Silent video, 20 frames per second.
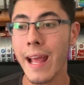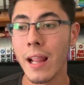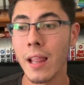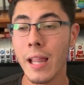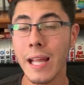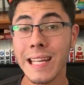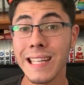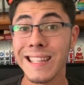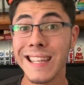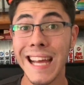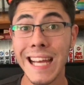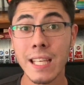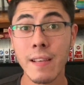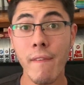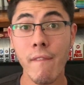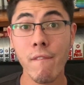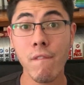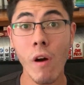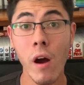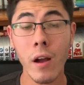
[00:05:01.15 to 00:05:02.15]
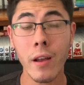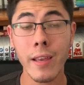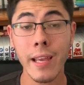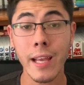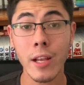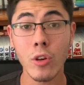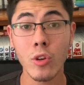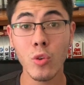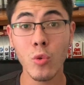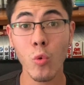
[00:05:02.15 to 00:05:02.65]
Like, that's
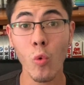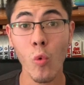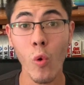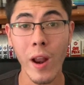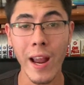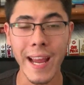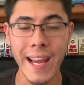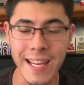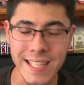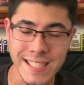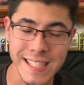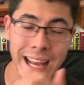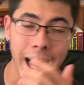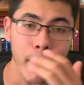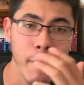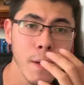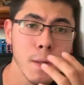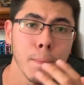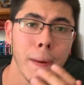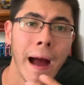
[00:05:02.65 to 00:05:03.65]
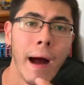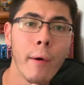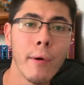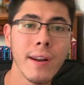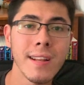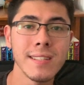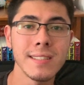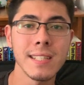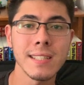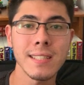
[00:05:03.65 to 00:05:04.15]
fucking crazy. How much power
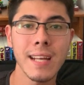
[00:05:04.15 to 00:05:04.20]
does this